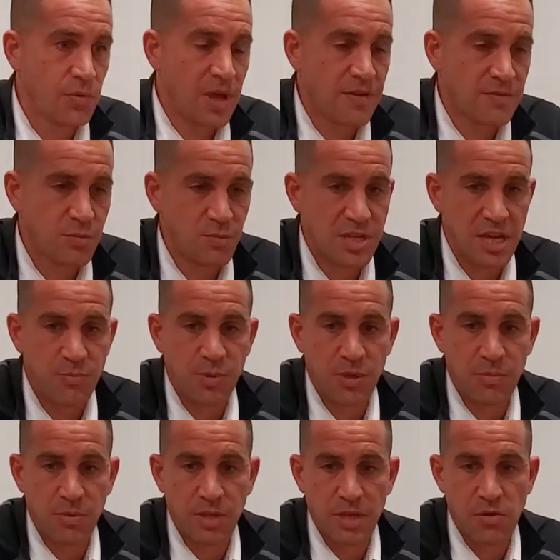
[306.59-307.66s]
we have some tech
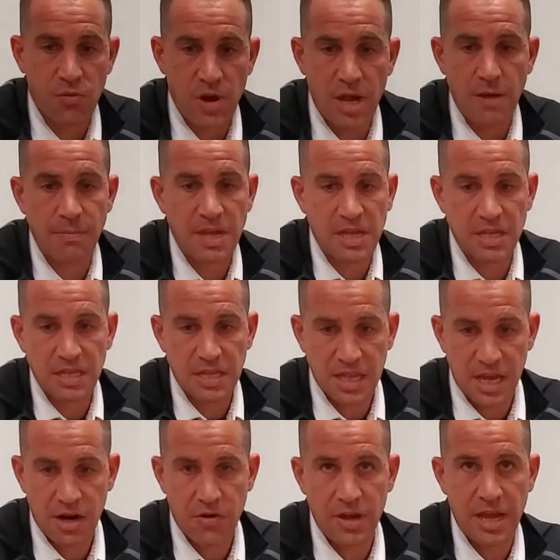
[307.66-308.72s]
people like Graham that can
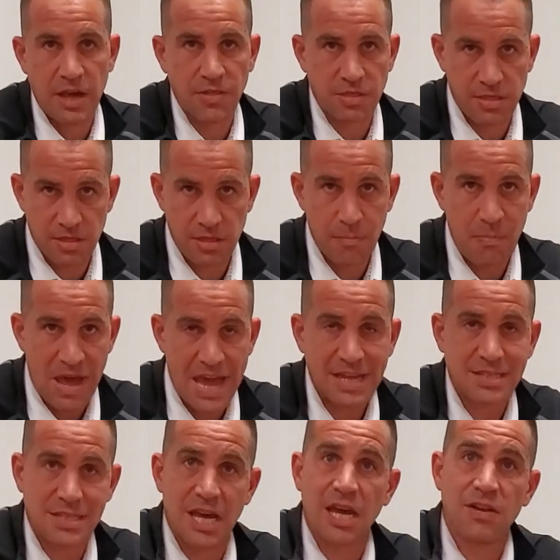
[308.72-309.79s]
carry out the
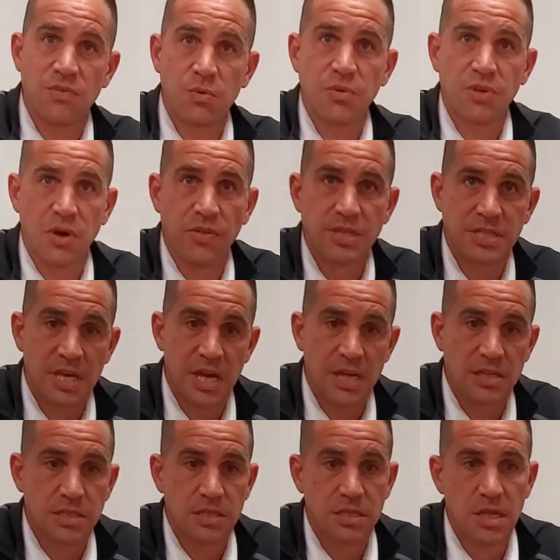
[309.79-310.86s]
backside of it with all the
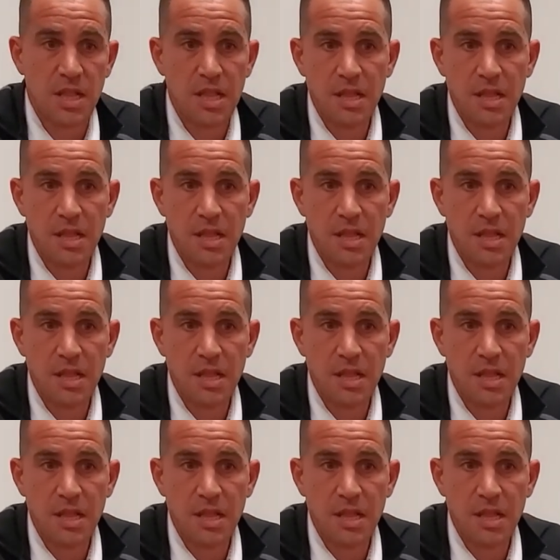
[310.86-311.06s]
tests.